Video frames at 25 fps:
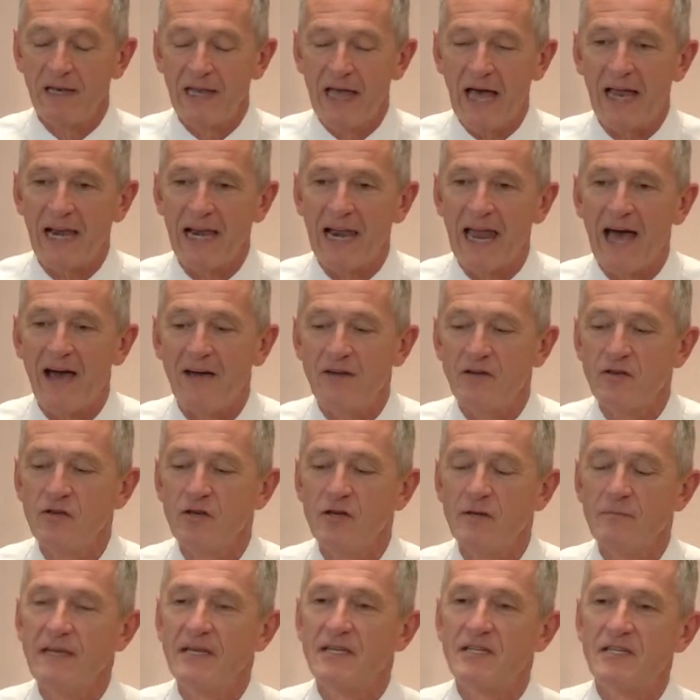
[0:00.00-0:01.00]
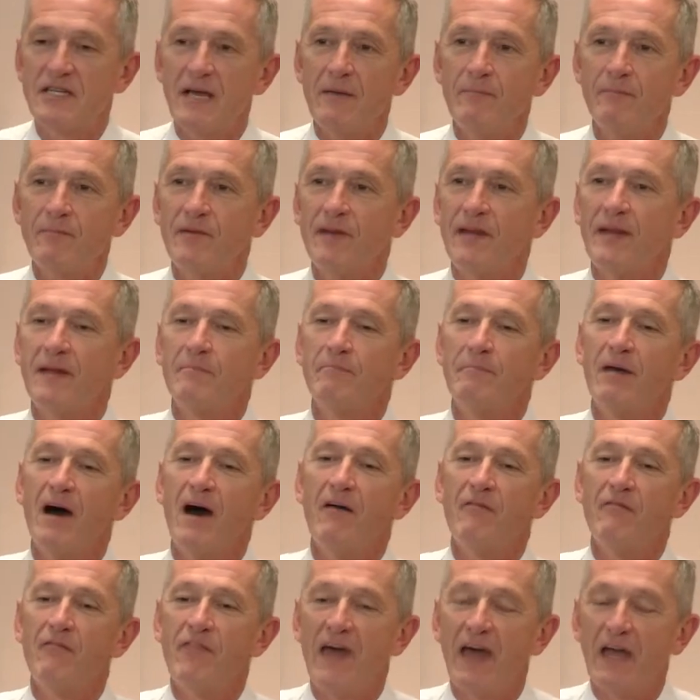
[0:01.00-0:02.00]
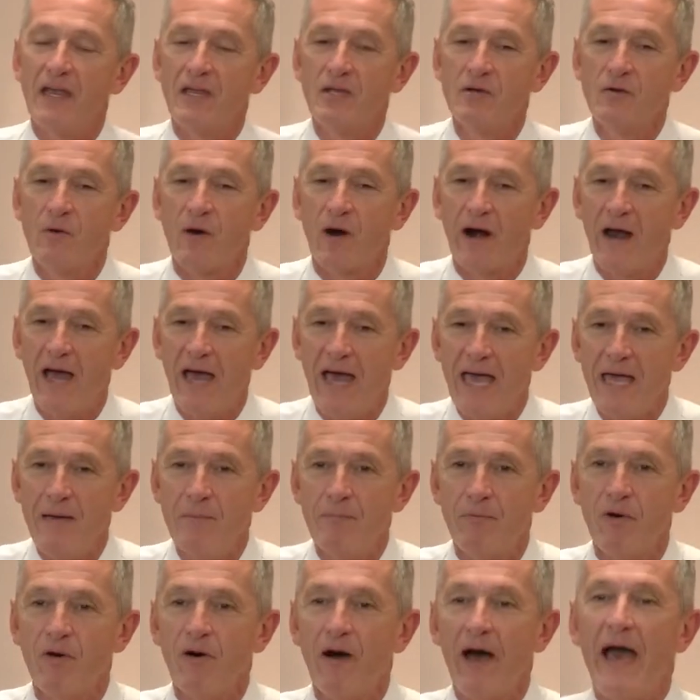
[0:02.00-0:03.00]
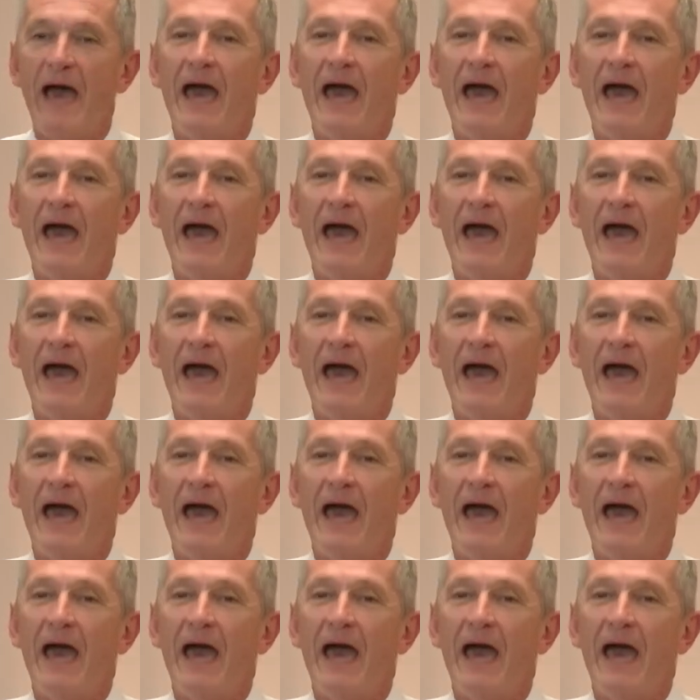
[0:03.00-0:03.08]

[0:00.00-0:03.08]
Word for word: allow you to be tempted above that you are able,